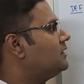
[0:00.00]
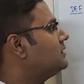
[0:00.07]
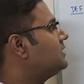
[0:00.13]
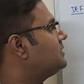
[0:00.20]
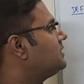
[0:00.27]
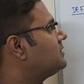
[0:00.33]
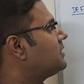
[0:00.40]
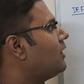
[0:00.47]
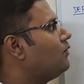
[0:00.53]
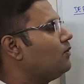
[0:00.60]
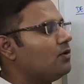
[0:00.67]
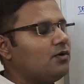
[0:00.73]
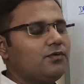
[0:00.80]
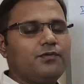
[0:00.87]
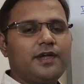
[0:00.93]
This is how
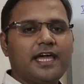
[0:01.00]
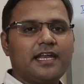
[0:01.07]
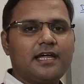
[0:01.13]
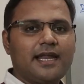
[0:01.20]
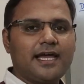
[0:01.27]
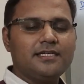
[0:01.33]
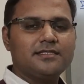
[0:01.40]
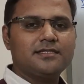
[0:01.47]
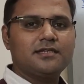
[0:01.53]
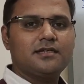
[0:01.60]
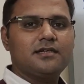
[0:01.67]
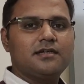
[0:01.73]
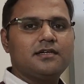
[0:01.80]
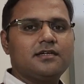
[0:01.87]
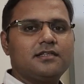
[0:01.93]
we analyze
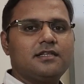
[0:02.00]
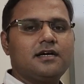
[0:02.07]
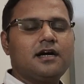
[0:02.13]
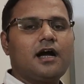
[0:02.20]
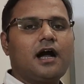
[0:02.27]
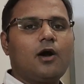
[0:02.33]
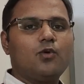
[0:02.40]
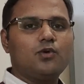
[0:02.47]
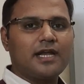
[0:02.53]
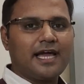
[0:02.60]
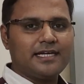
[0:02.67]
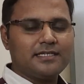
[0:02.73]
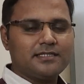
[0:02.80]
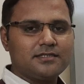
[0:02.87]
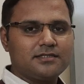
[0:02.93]
the
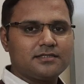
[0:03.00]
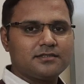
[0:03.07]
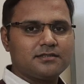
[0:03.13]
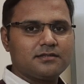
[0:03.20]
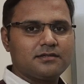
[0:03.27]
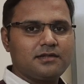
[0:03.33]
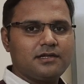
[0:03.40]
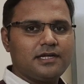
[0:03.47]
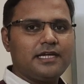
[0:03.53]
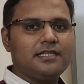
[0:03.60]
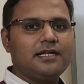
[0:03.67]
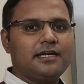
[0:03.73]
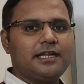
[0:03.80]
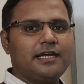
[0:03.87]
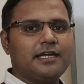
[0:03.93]
outliers in
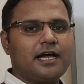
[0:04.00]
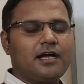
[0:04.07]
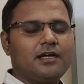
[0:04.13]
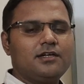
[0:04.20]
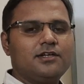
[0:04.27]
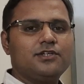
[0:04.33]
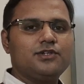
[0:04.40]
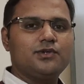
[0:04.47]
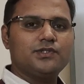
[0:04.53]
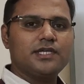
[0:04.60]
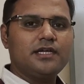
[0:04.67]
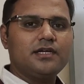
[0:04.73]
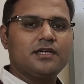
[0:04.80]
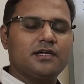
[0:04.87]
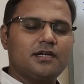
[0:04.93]
the data
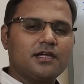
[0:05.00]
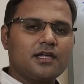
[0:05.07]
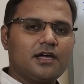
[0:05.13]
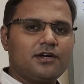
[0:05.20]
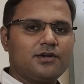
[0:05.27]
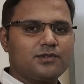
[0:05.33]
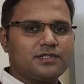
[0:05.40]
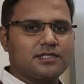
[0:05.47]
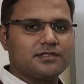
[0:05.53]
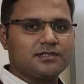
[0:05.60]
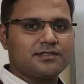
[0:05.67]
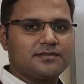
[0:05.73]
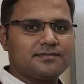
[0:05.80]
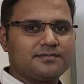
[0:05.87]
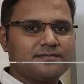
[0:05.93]
using
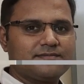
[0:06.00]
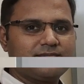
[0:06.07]
kurtosis.